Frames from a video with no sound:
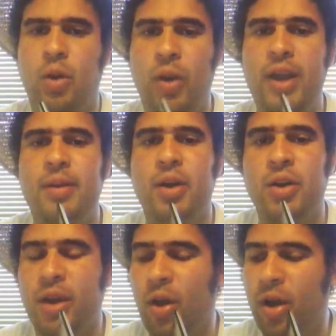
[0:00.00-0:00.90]
Wait,
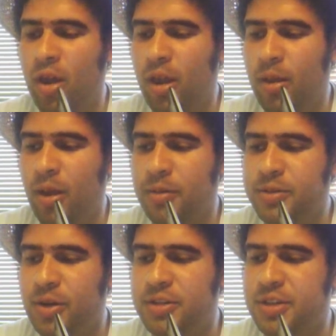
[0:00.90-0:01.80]

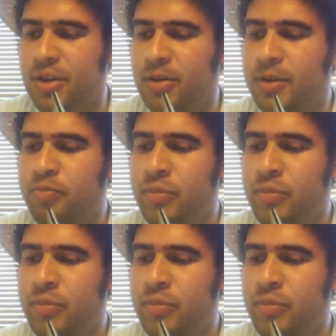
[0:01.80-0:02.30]
Jordan. So,